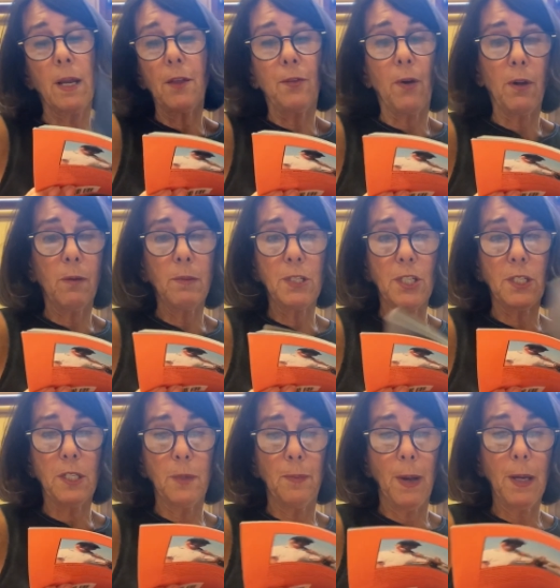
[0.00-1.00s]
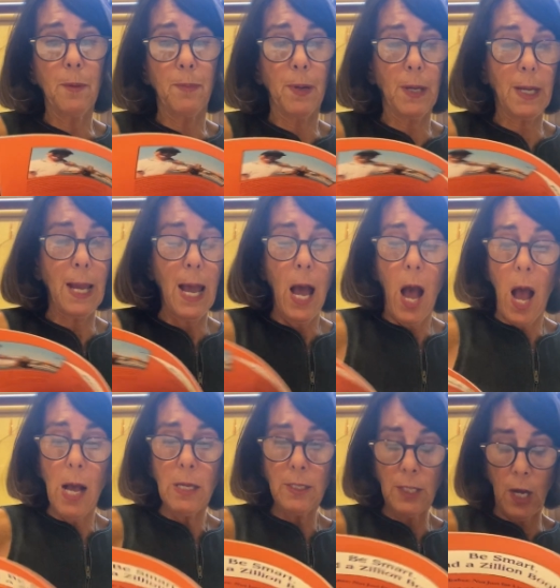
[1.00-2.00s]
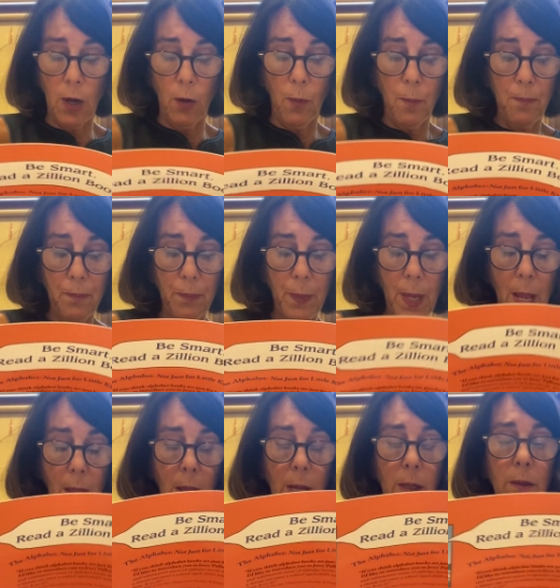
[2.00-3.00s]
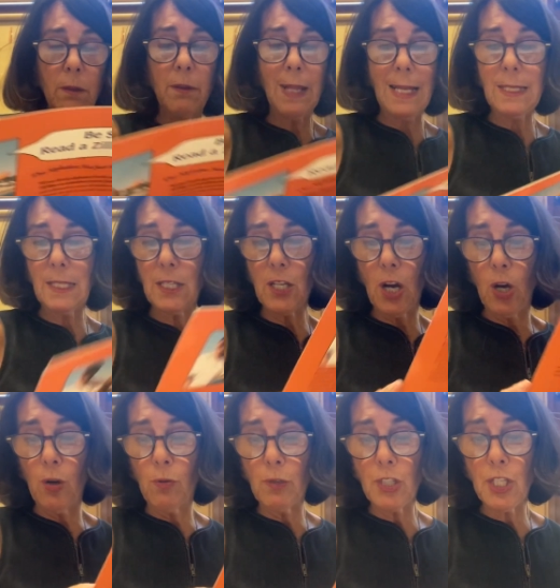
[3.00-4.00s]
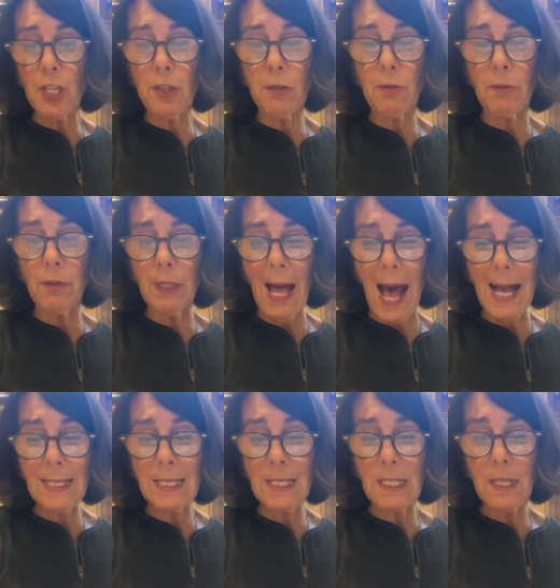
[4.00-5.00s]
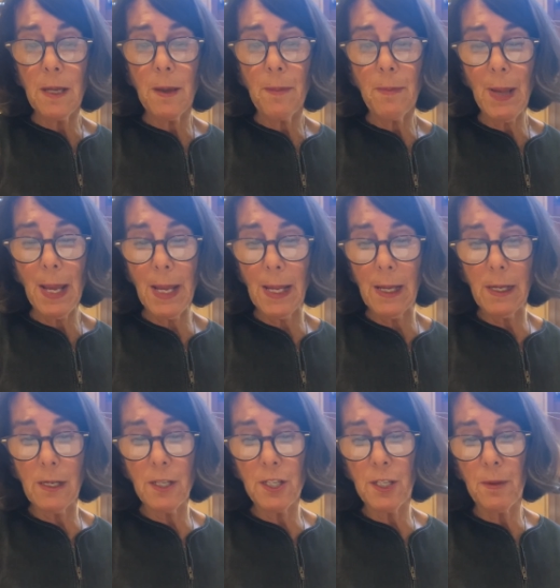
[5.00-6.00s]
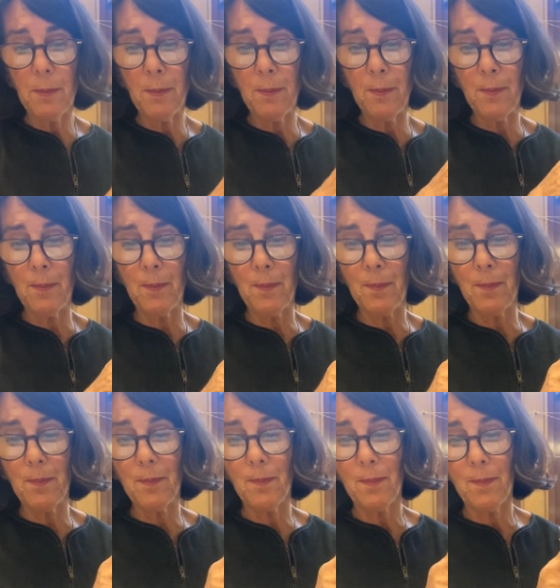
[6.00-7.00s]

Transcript: I thought it was just a bug book. So let's go to the last page. Hmm.